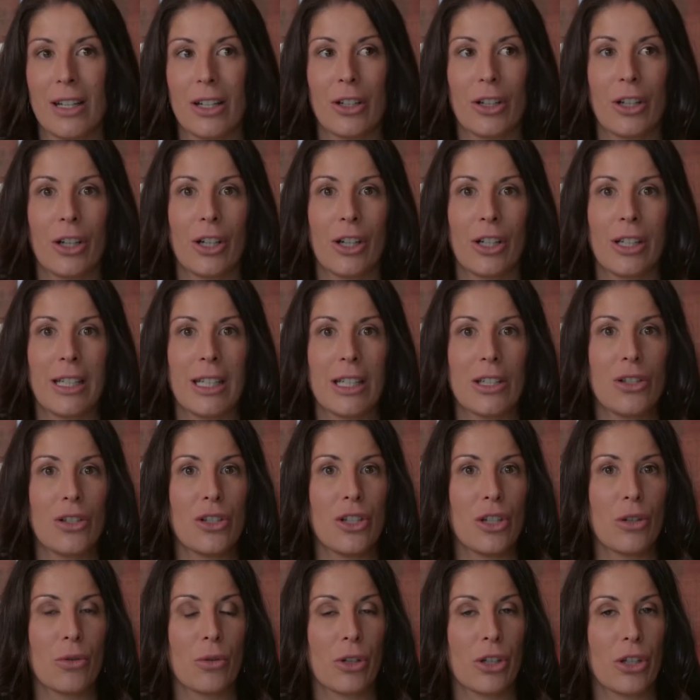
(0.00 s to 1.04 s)
that occurred
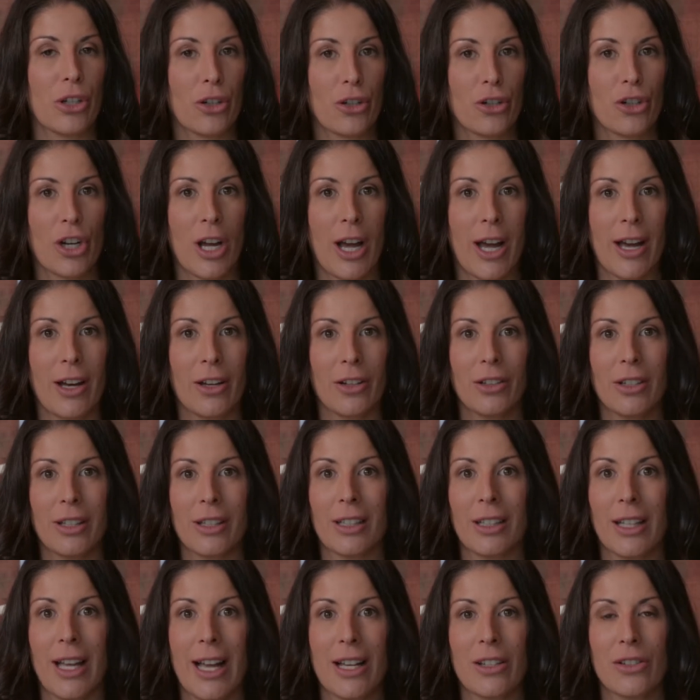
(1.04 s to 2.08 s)
against you or your child
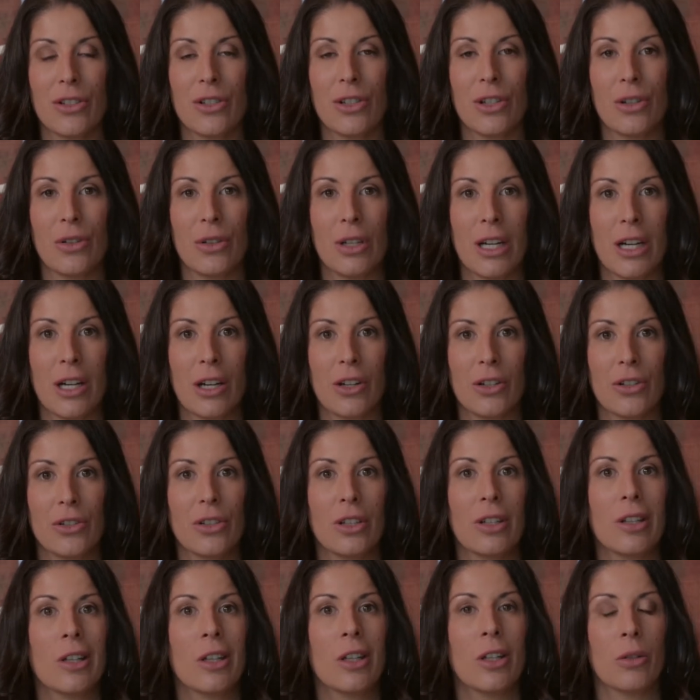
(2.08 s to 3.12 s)
in the last two
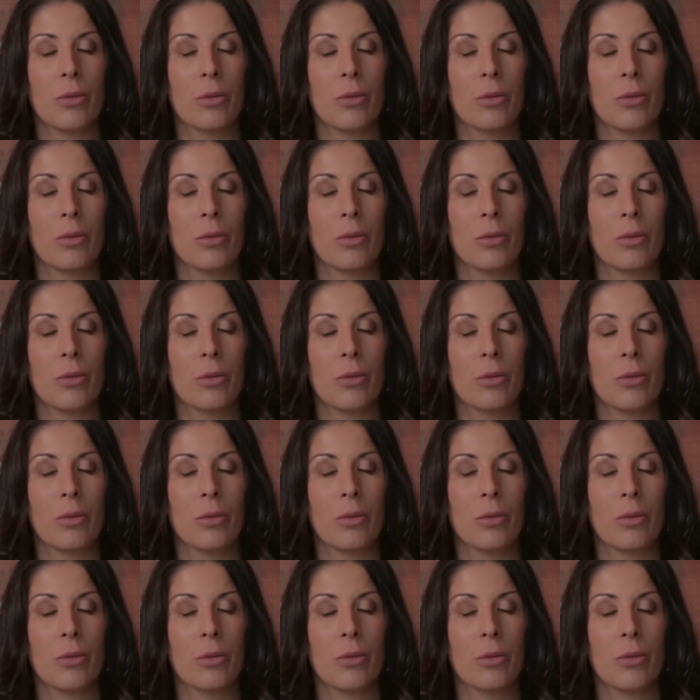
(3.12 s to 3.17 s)
years,